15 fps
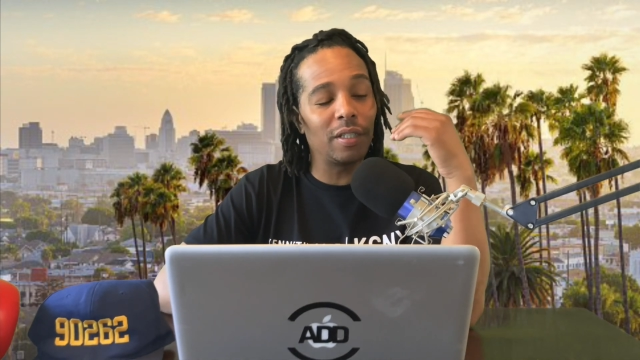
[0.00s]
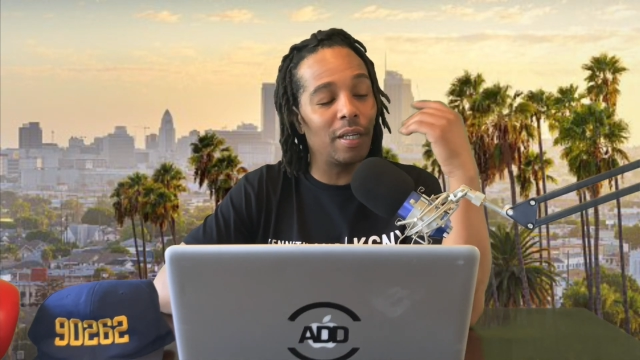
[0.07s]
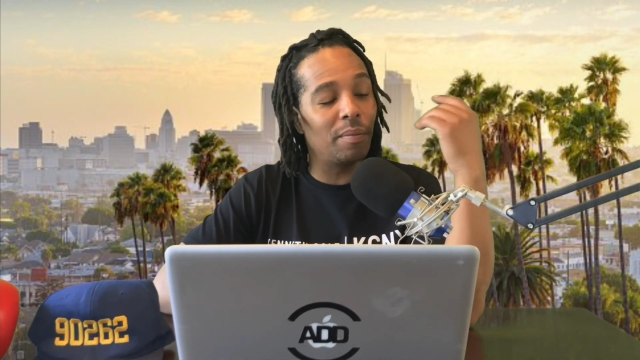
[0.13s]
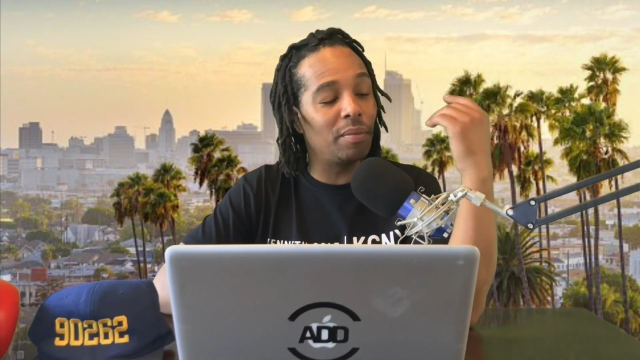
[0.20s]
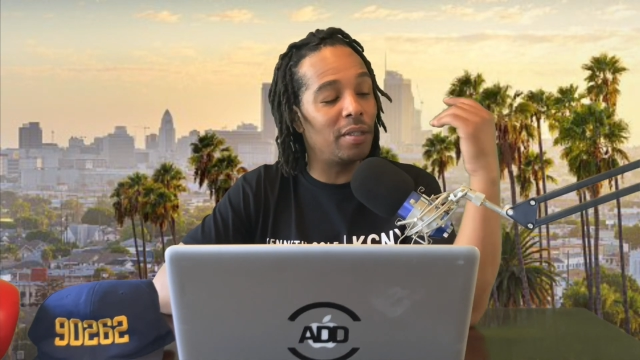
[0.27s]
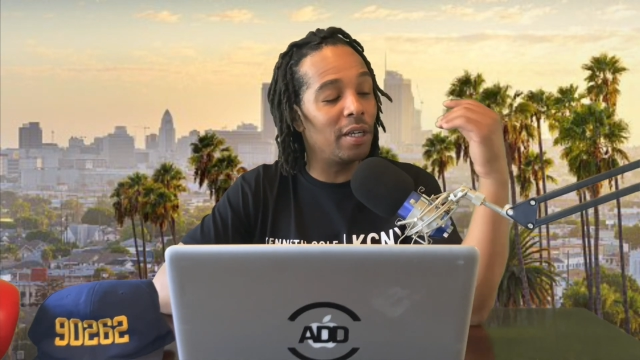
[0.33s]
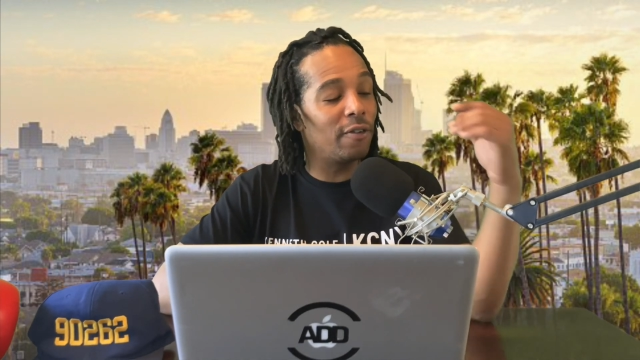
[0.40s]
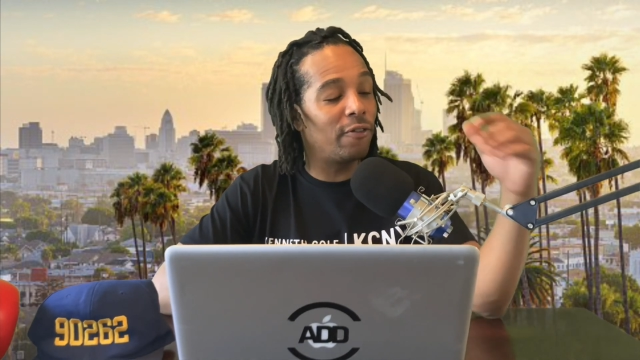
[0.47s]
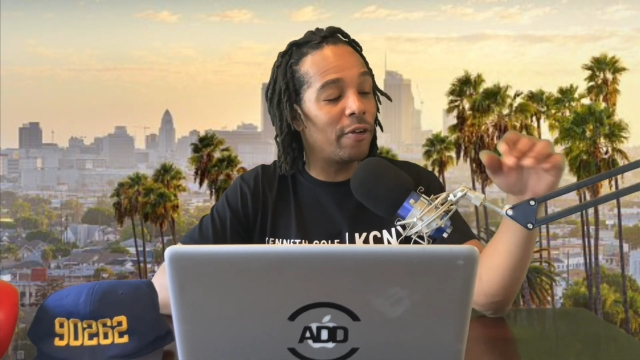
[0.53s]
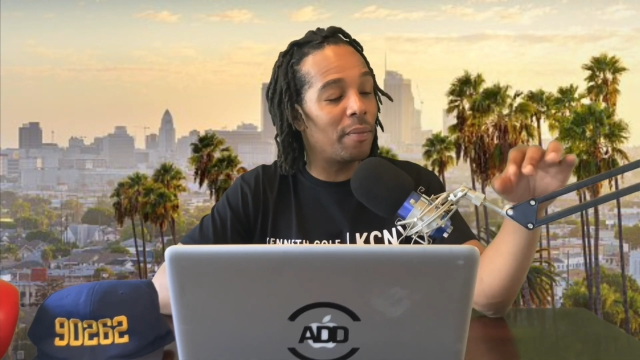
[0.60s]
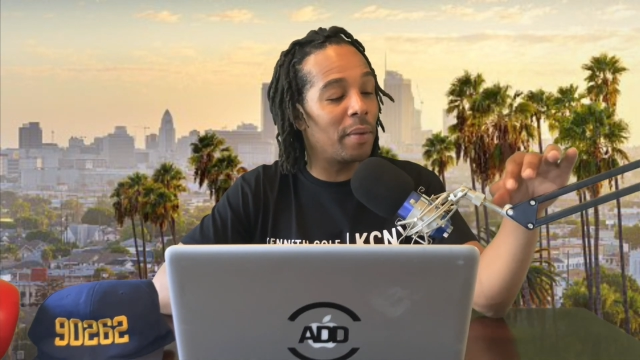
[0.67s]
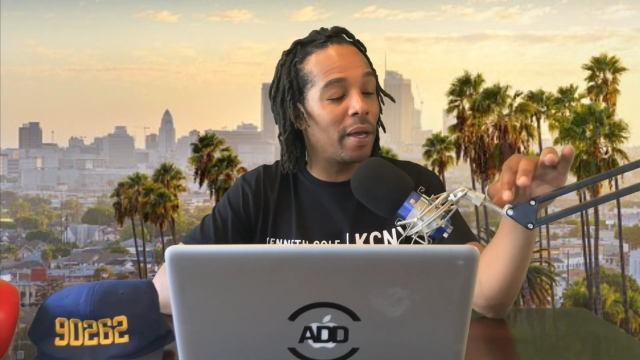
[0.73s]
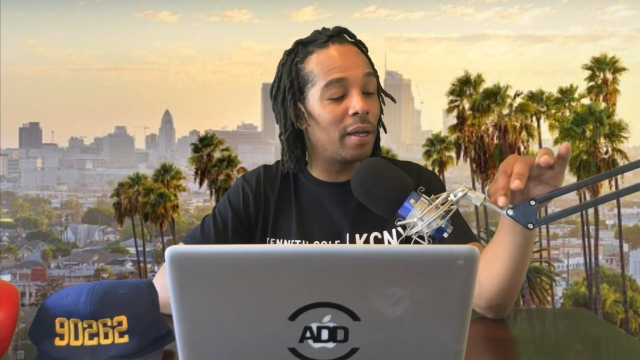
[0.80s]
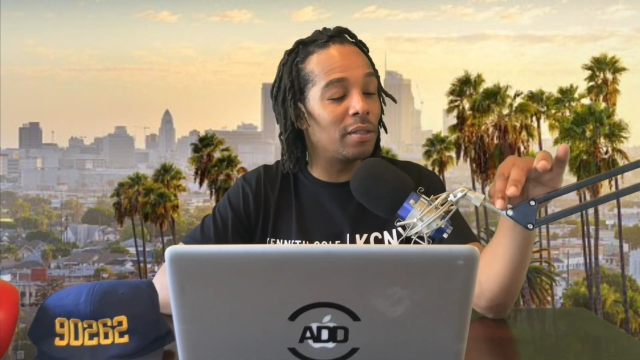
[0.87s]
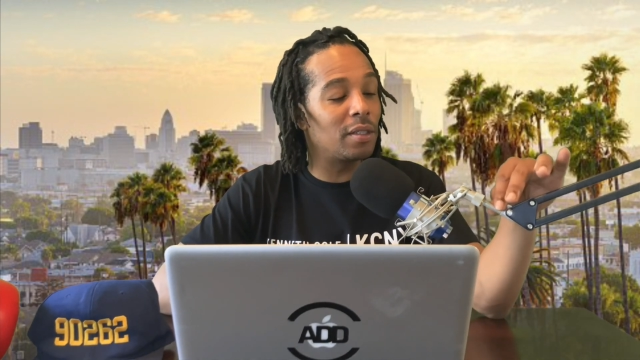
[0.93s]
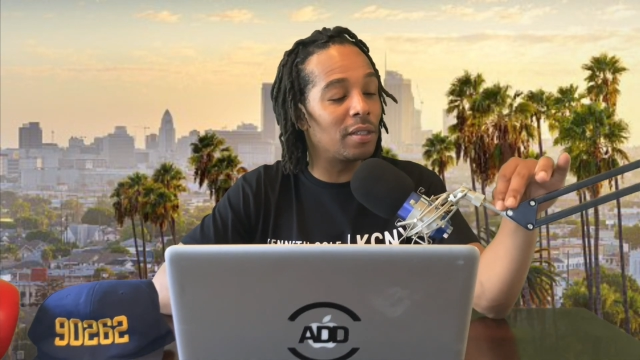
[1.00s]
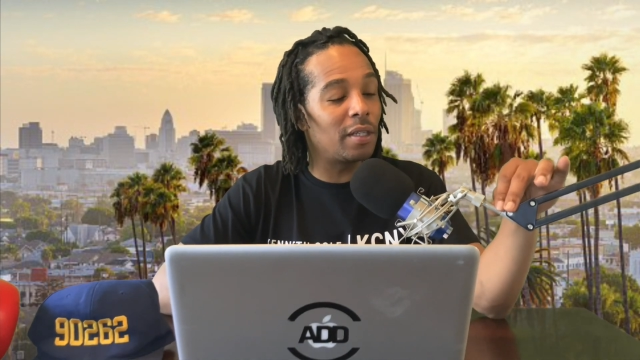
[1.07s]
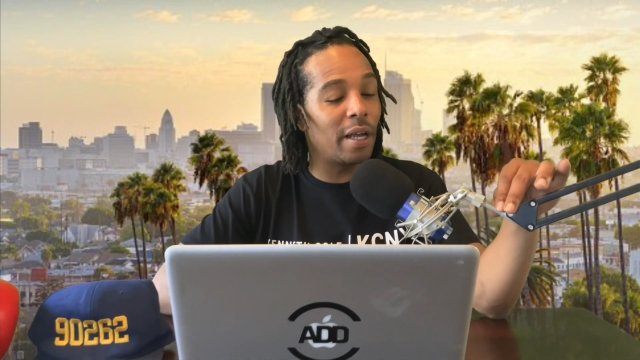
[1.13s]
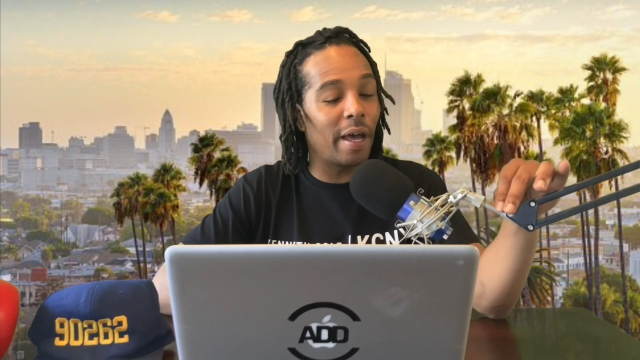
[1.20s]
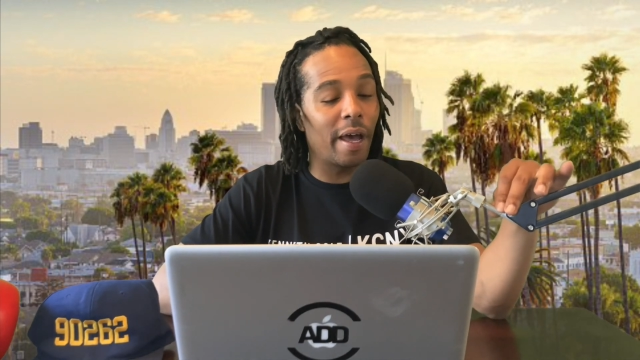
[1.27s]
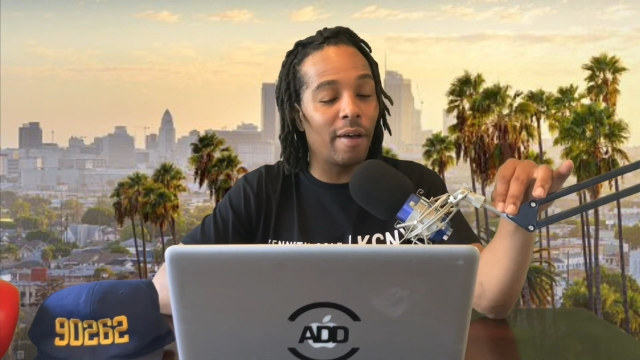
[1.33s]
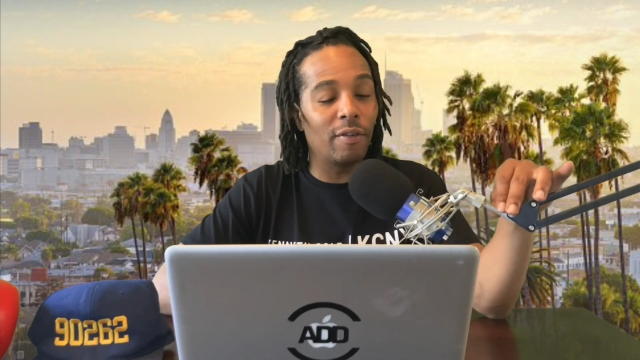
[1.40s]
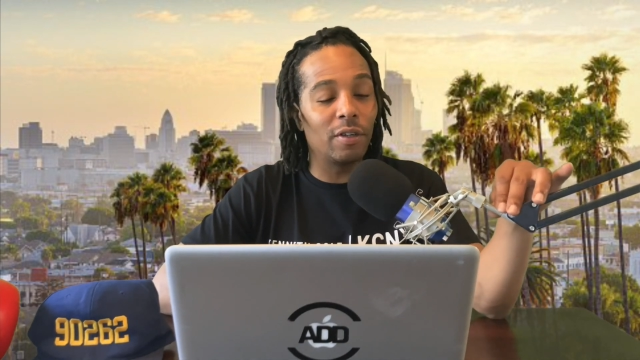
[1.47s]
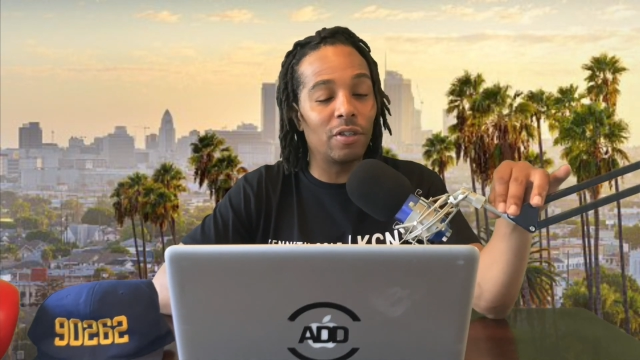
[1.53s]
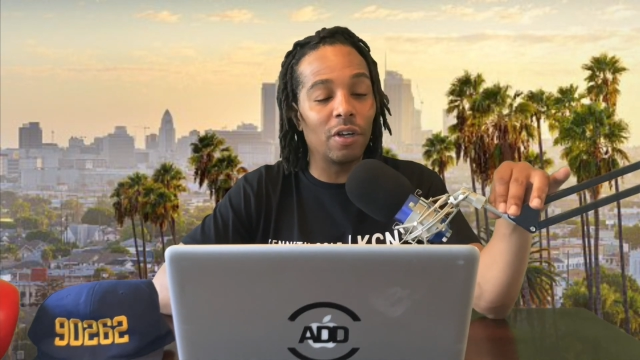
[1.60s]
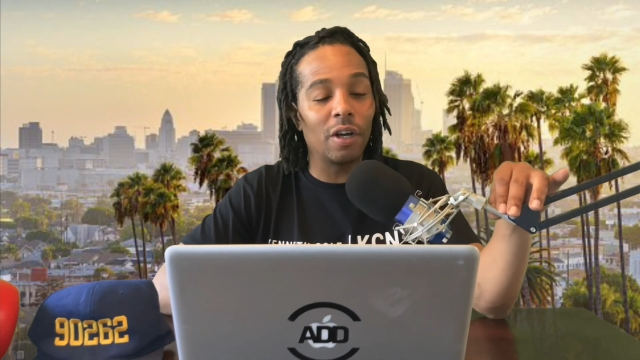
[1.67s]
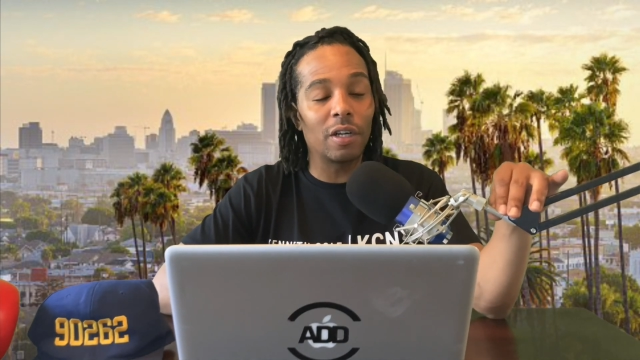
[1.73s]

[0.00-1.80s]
something different, man, just to have a doll.